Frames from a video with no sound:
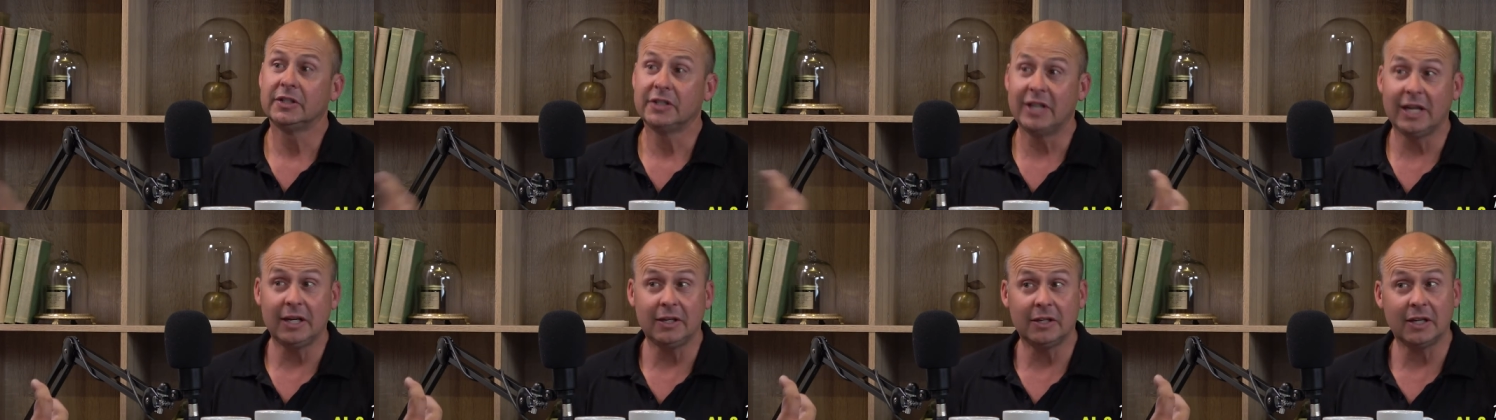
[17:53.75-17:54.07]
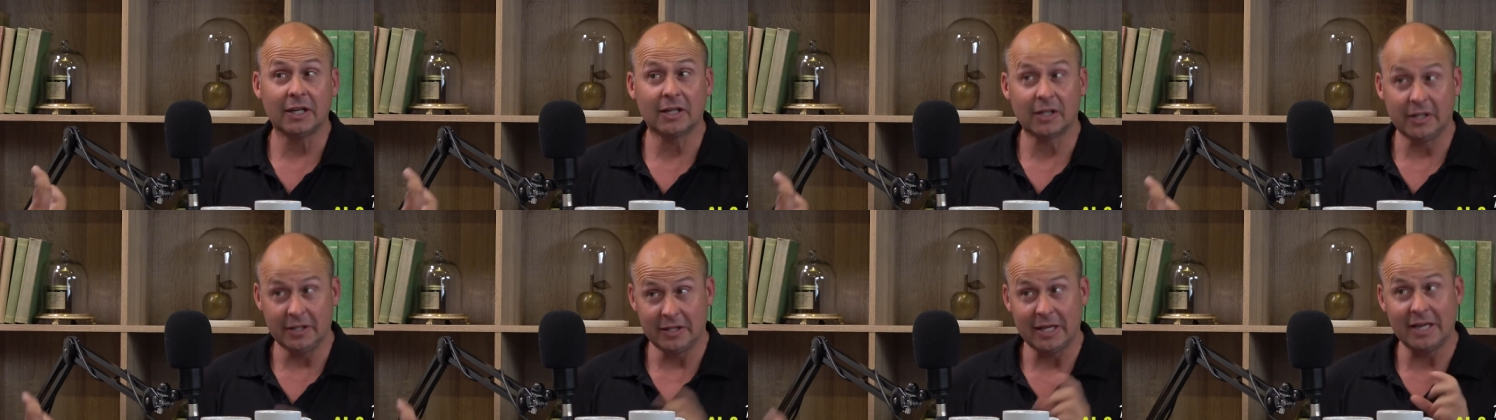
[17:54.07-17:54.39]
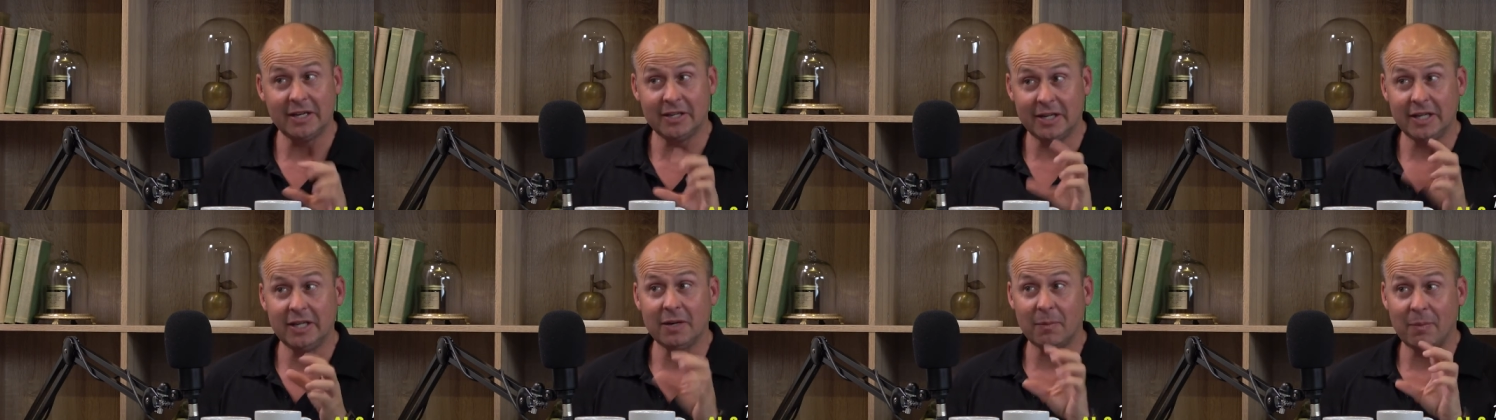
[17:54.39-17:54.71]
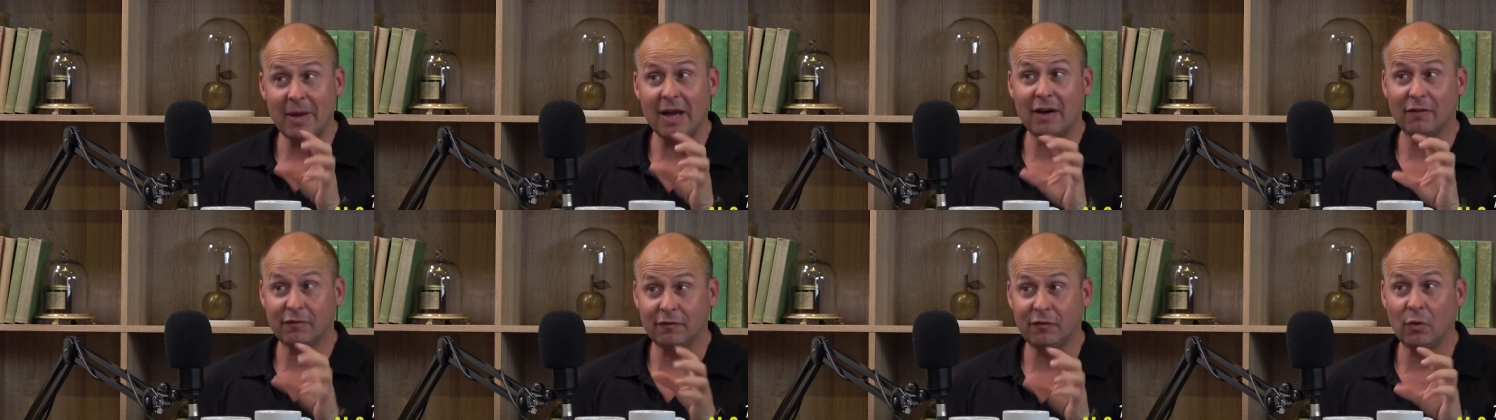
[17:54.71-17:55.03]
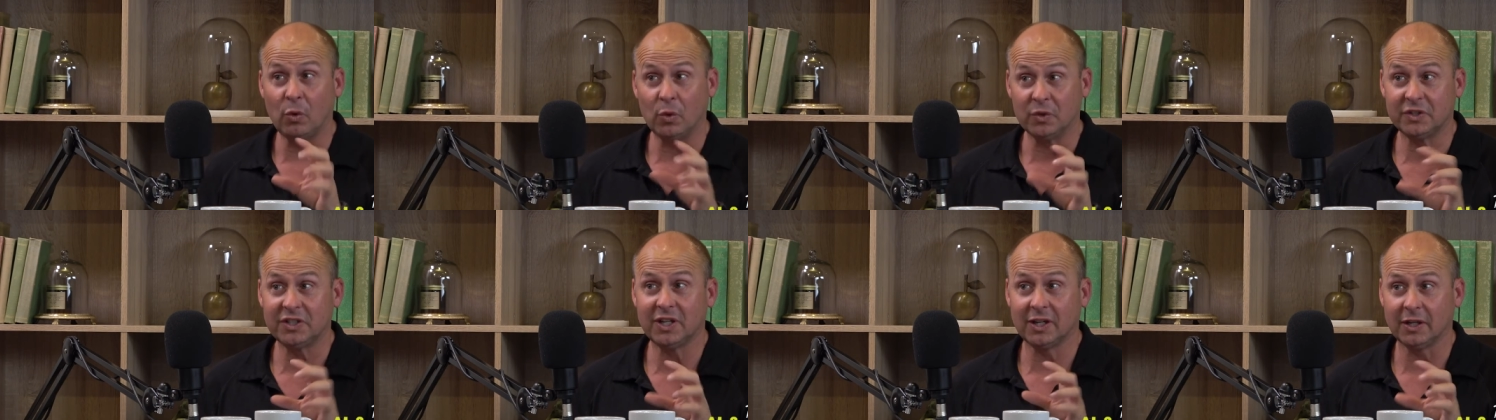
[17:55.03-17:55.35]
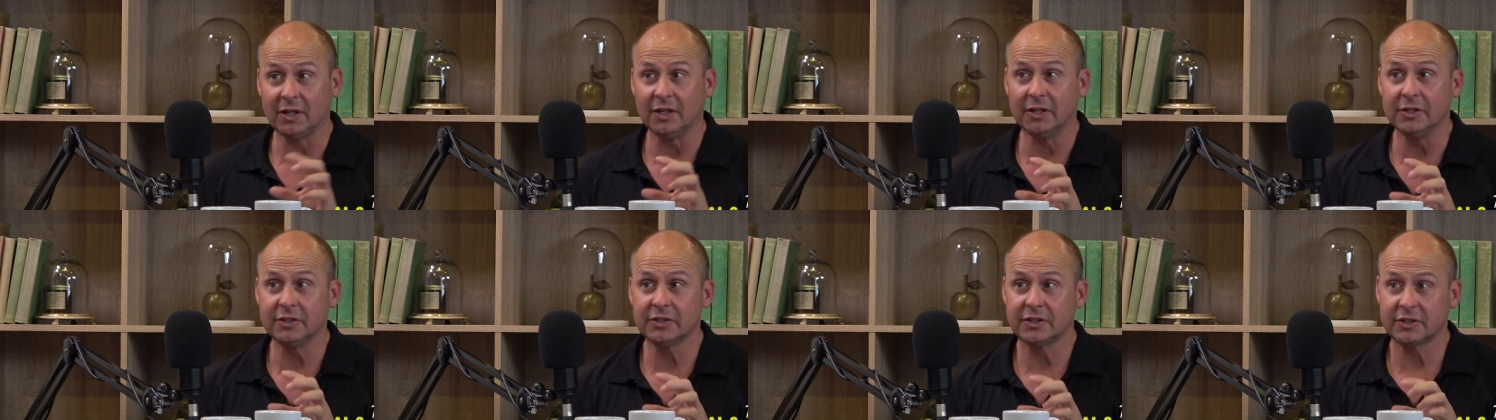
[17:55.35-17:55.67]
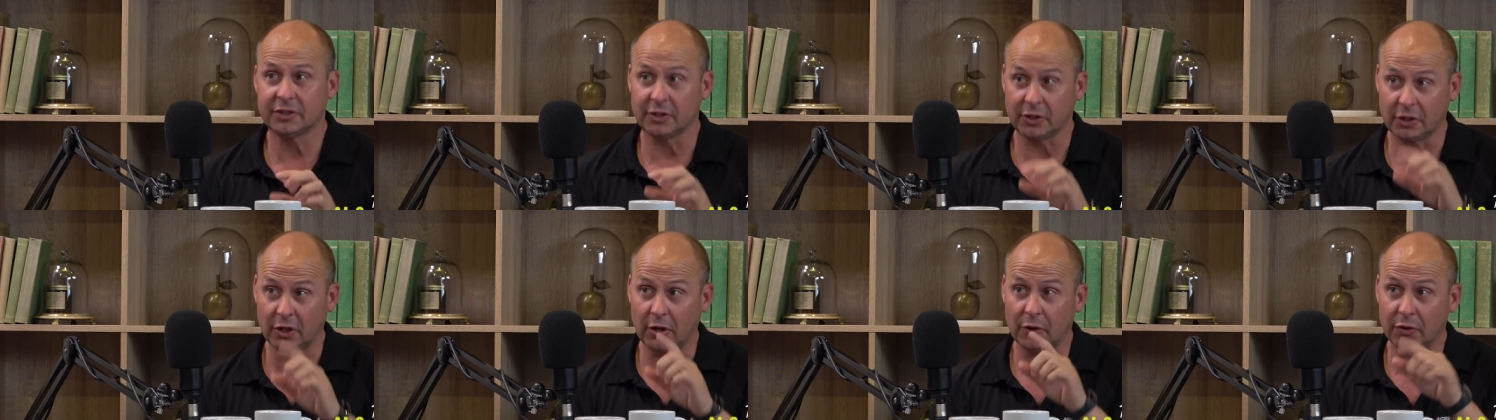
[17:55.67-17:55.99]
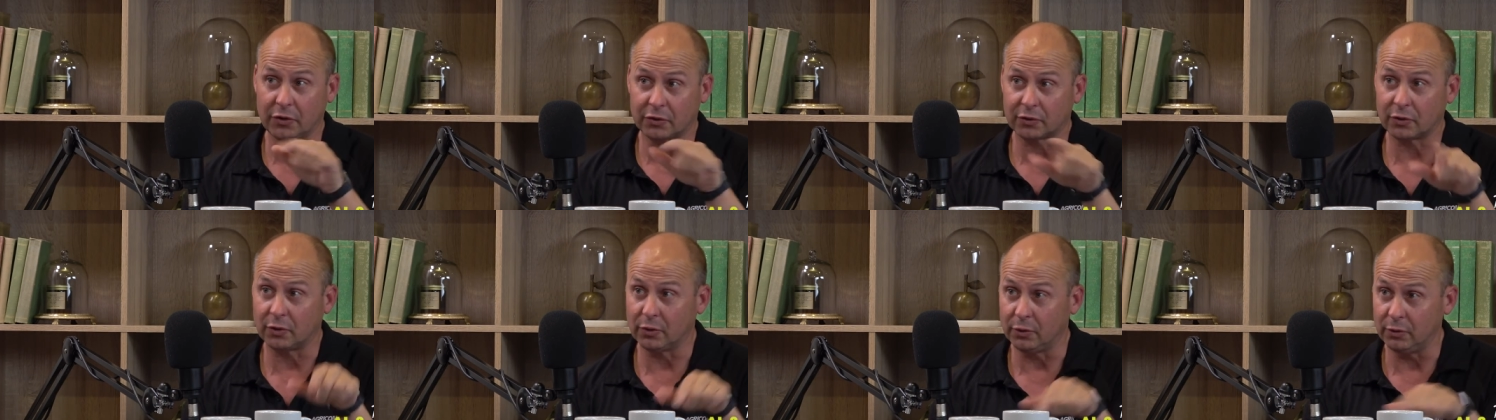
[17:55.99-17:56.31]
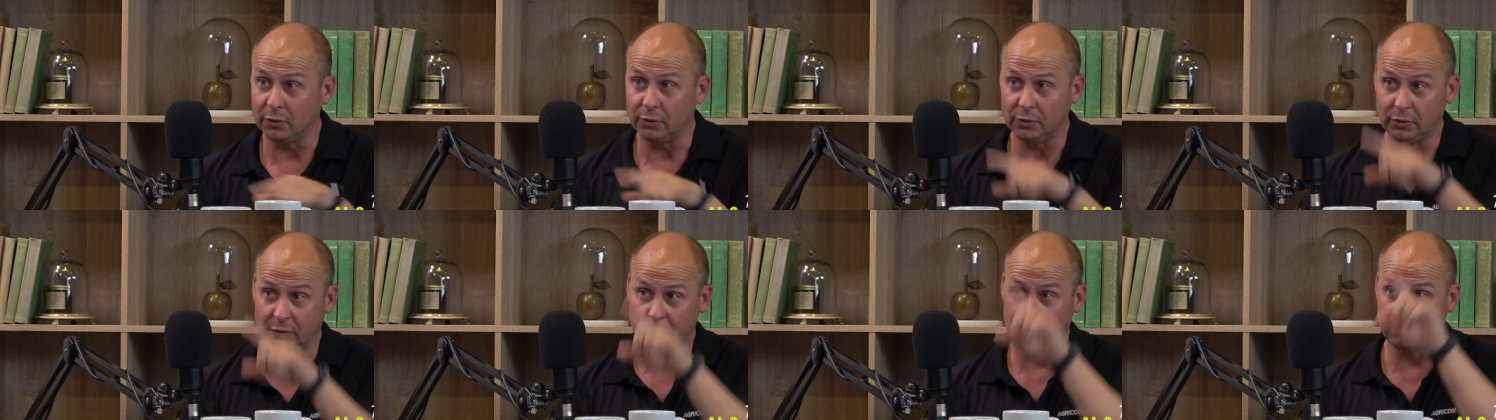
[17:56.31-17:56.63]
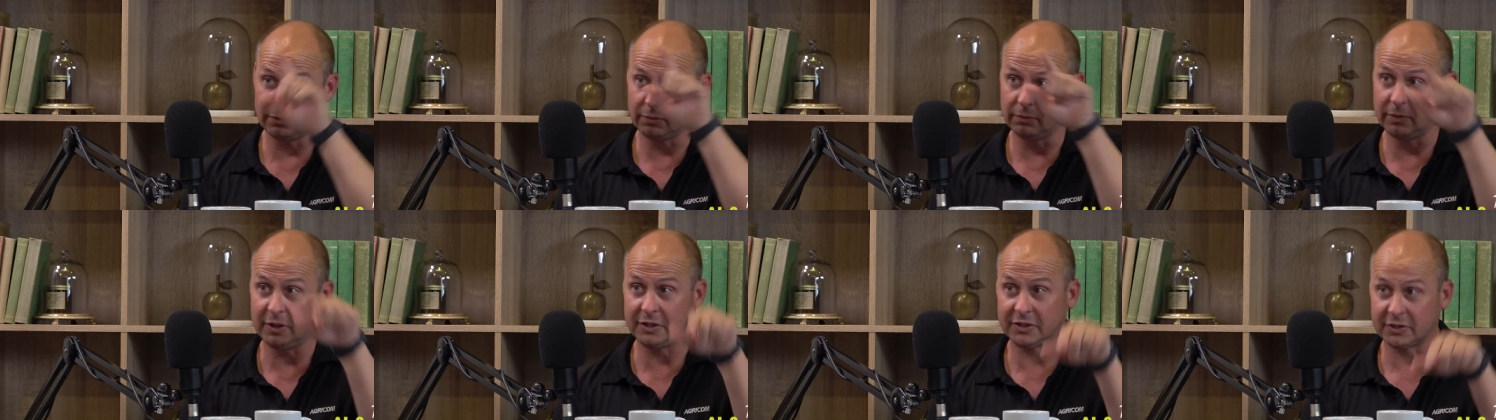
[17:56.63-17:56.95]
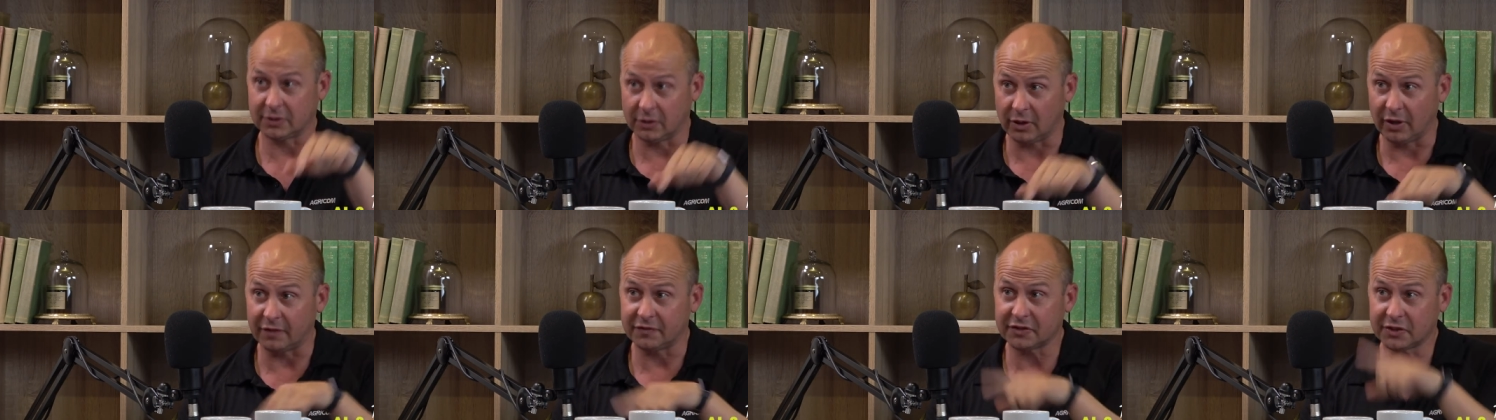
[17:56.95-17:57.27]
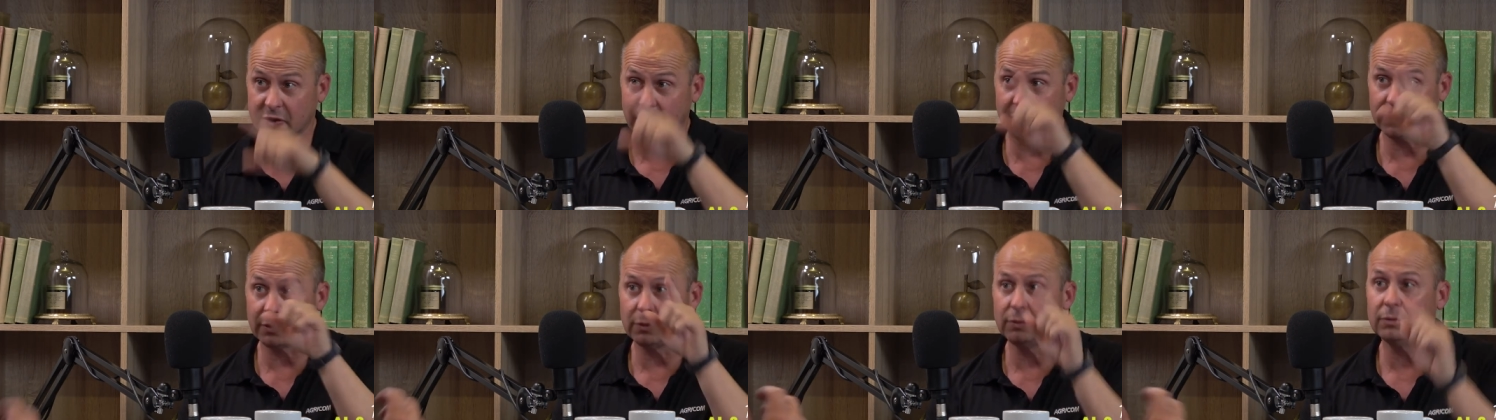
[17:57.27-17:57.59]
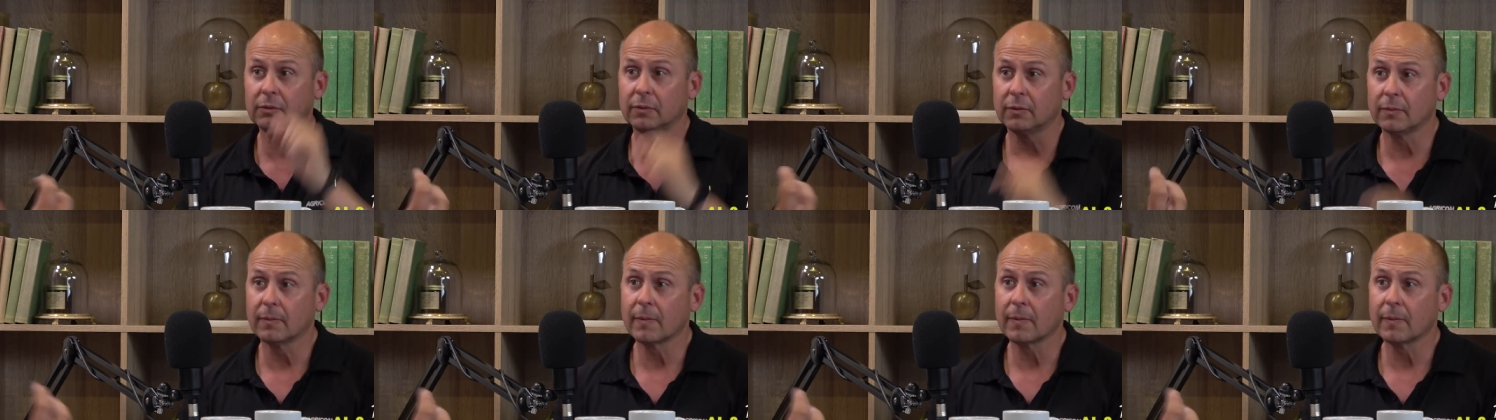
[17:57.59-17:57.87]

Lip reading: Technically, they need about four tillers to go through its life cycle.